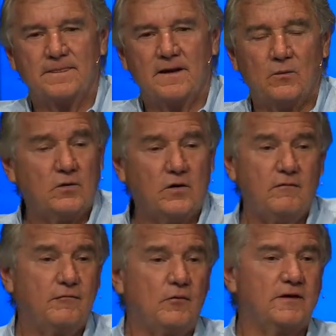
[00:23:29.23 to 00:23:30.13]
Now, we're all
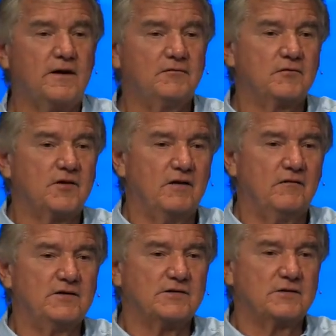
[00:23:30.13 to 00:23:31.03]
for the gift of
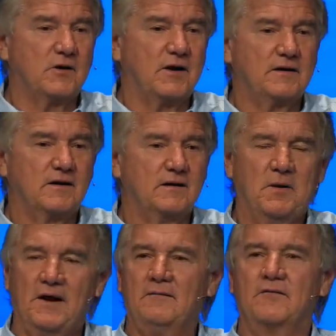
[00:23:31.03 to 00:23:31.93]
salvation, right?
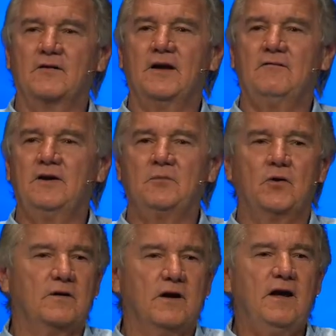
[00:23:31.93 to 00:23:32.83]
Man, I'm forgiven. I'm
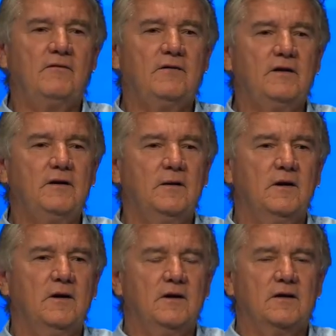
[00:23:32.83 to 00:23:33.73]
going to heaven.
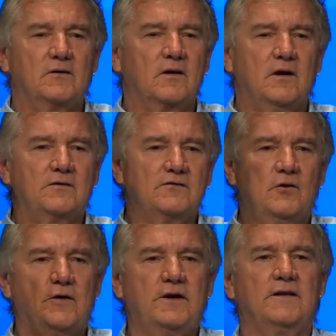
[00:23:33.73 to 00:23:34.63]
You know, God doesn't
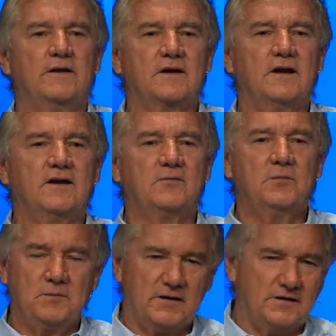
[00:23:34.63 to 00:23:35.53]
hold anything against
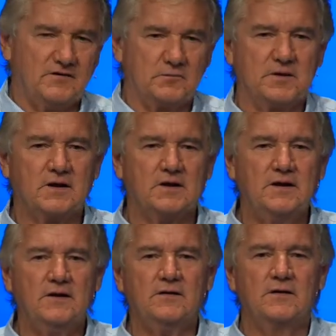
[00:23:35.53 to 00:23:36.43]
me. My debt's been
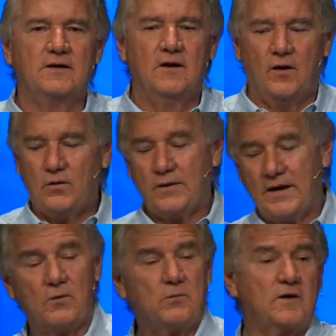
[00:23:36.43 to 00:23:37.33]
cleared. Oh, we got
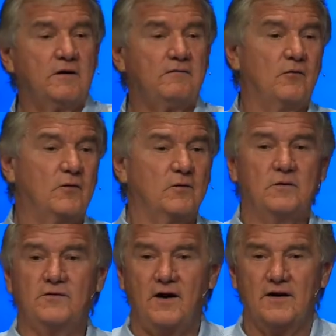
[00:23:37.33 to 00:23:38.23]
one more gift for you.
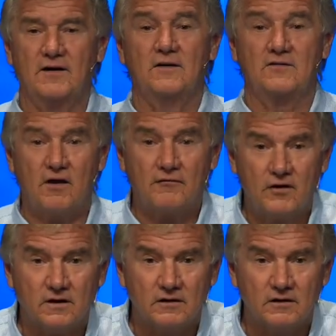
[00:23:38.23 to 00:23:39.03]
What's that? Suffering.